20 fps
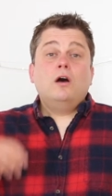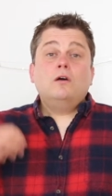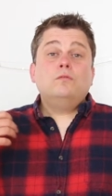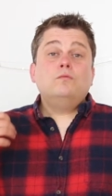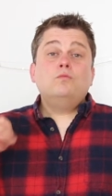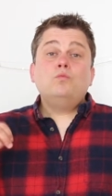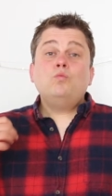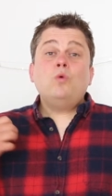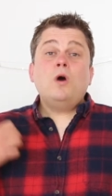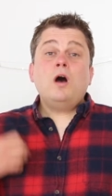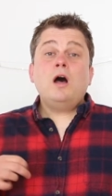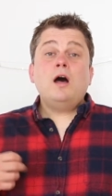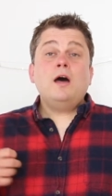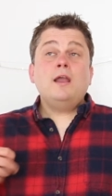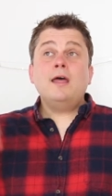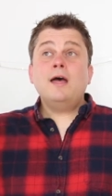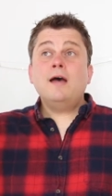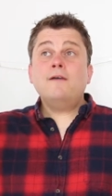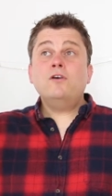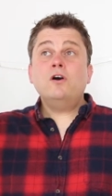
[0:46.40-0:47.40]

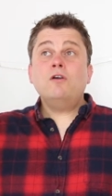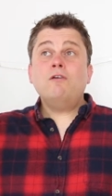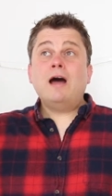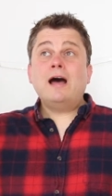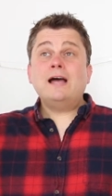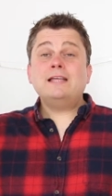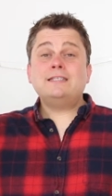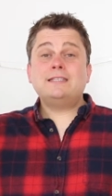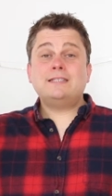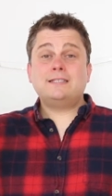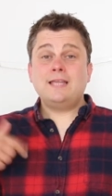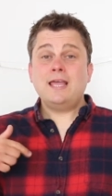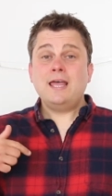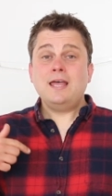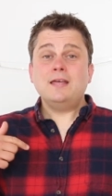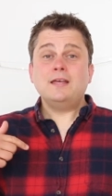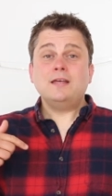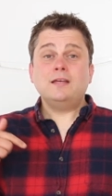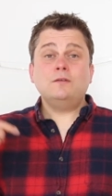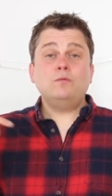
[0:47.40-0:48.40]
Whatever I
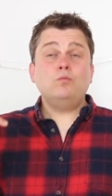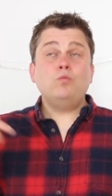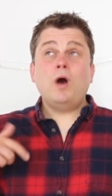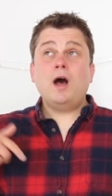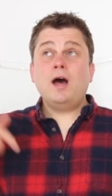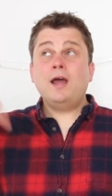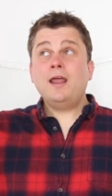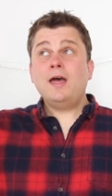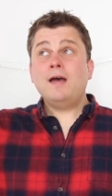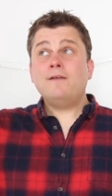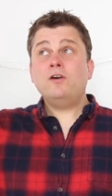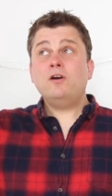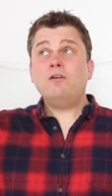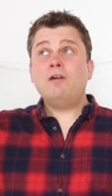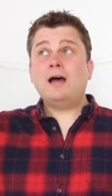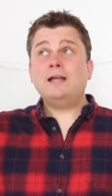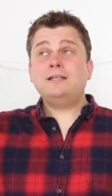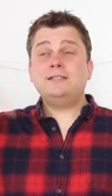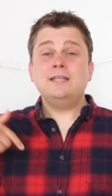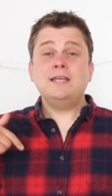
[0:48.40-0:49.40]
said, whatever
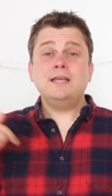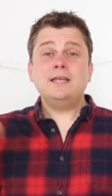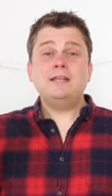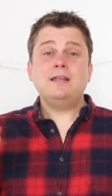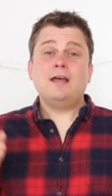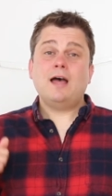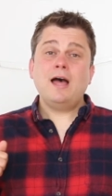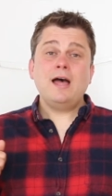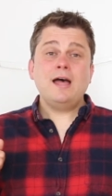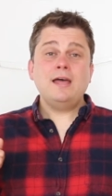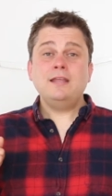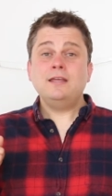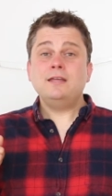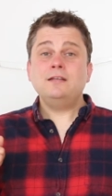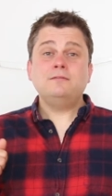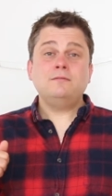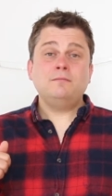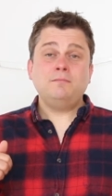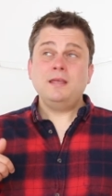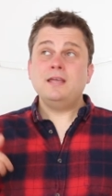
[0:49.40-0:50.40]
I
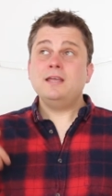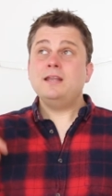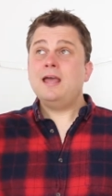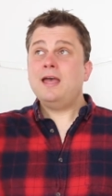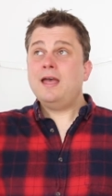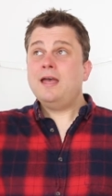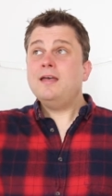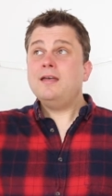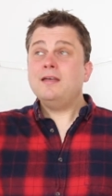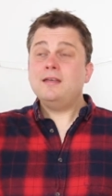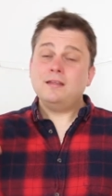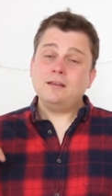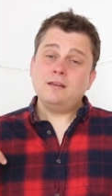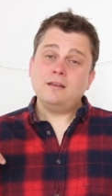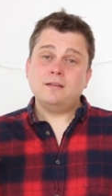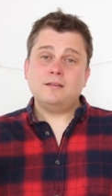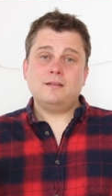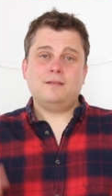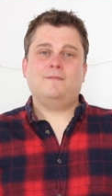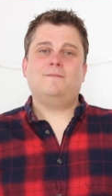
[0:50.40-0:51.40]
didn't mean
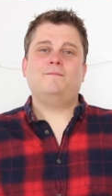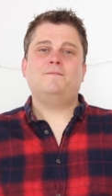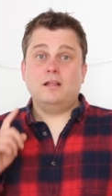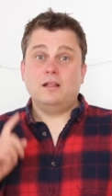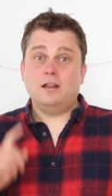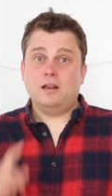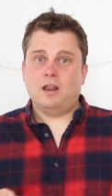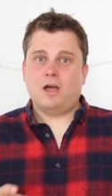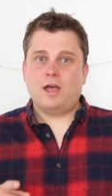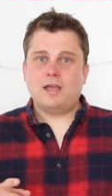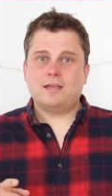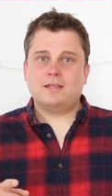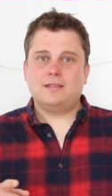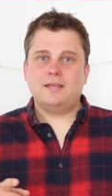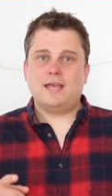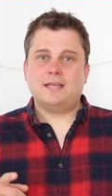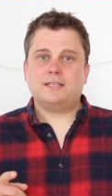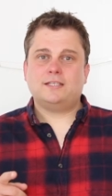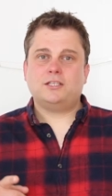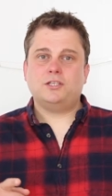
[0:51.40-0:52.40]
it. Like
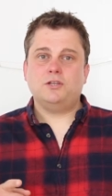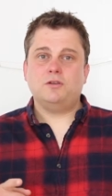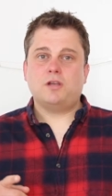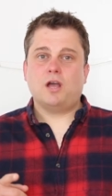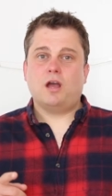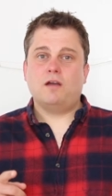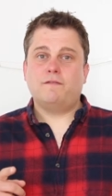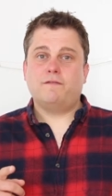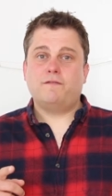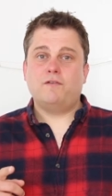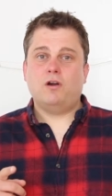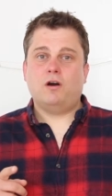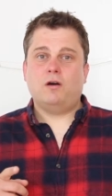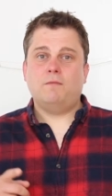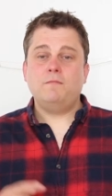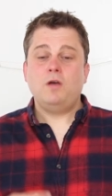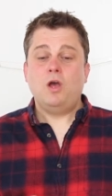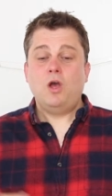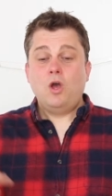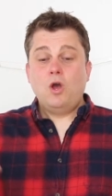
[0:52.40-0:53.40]
this, you go
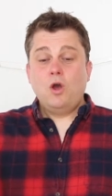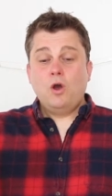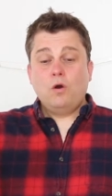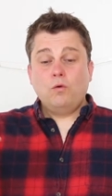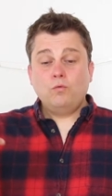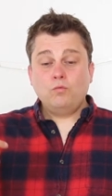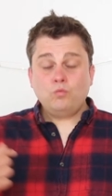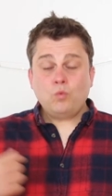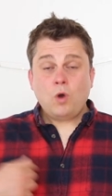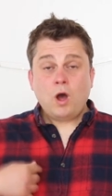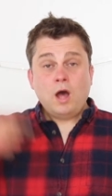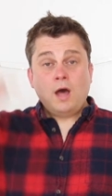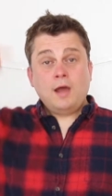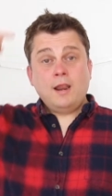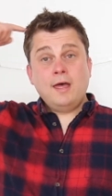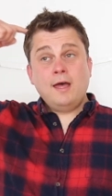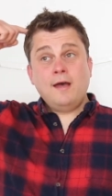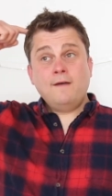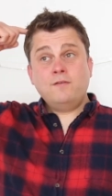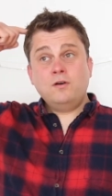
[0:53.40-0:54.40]
from
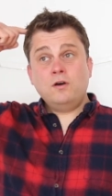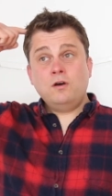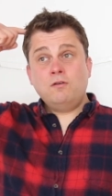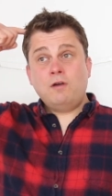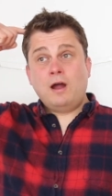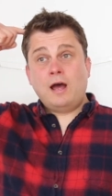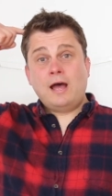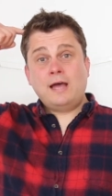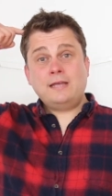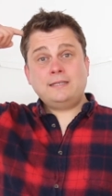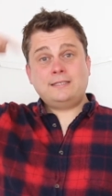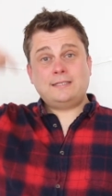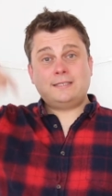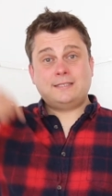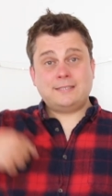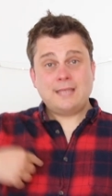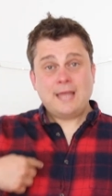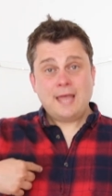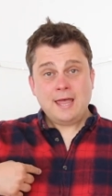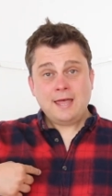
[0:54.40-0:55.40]
whatever I
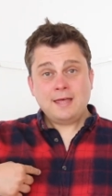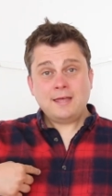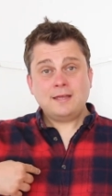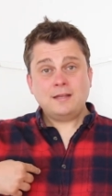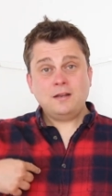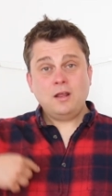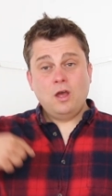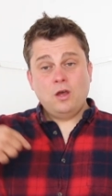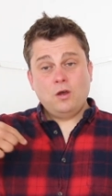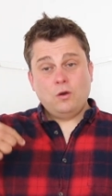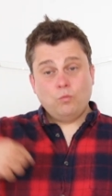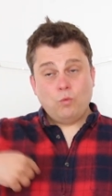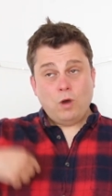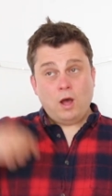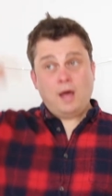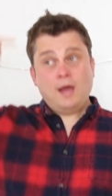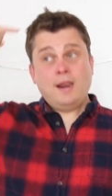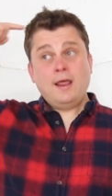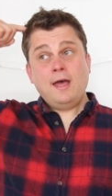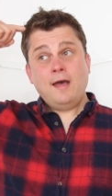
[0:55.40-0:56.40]
said,
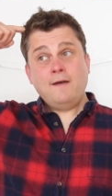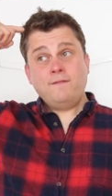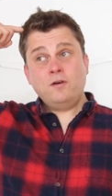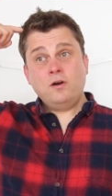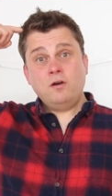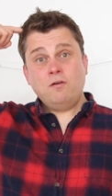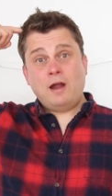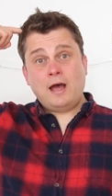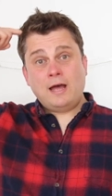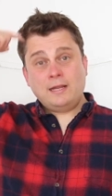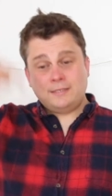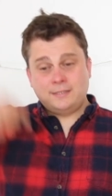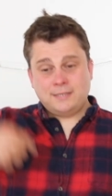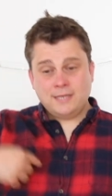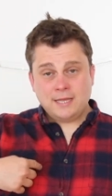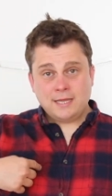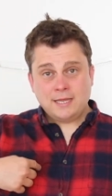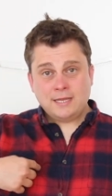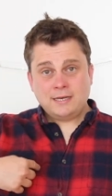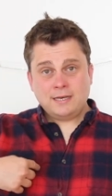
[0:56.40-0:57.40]
whatever I
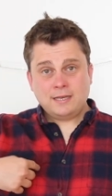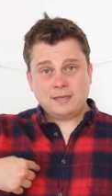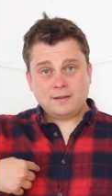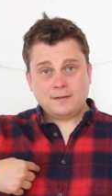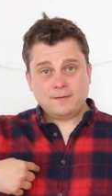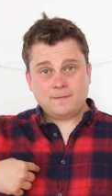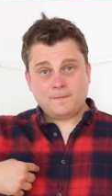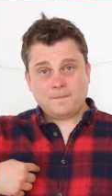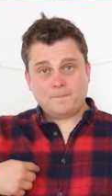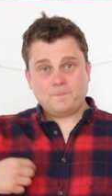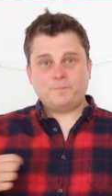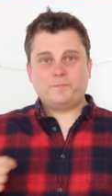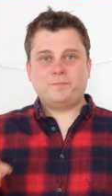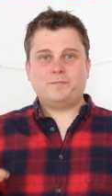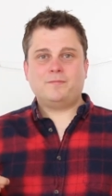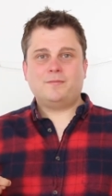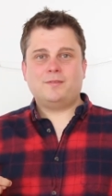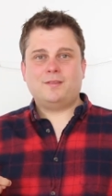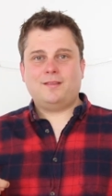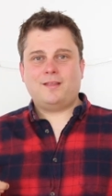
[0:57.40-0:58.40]
did.
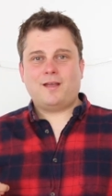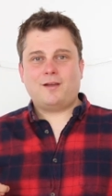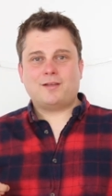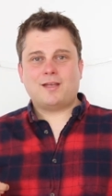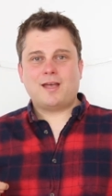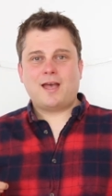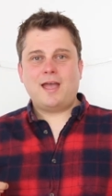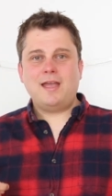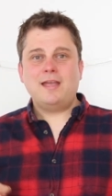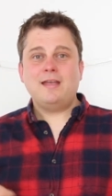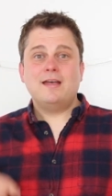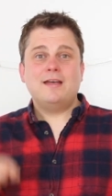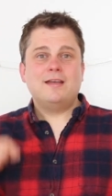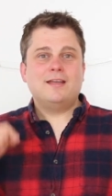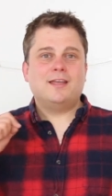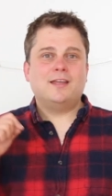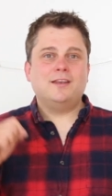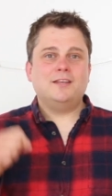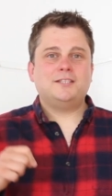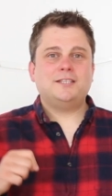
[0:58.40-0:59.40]
Okay,
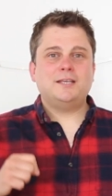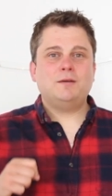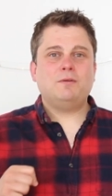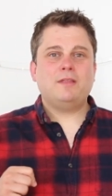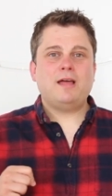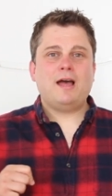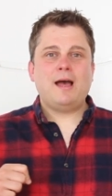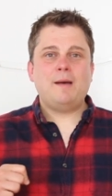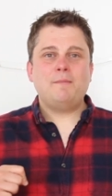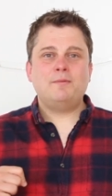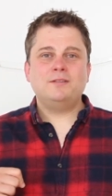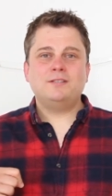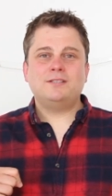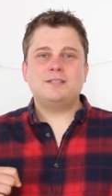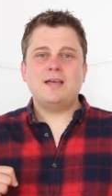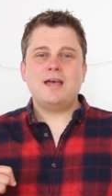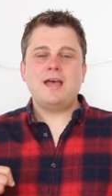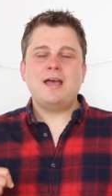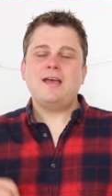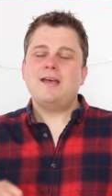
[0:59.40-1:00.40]
can you see all that happens
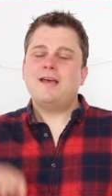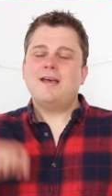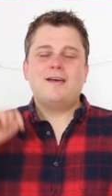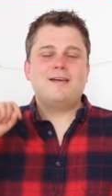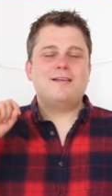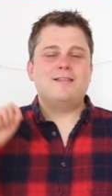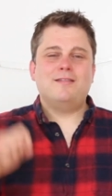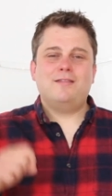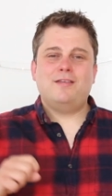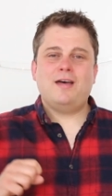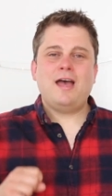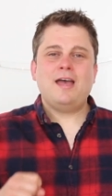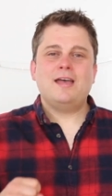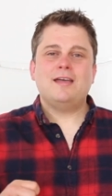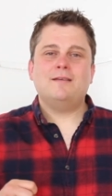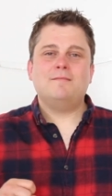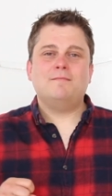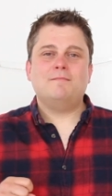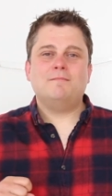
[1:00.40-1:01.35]
there? That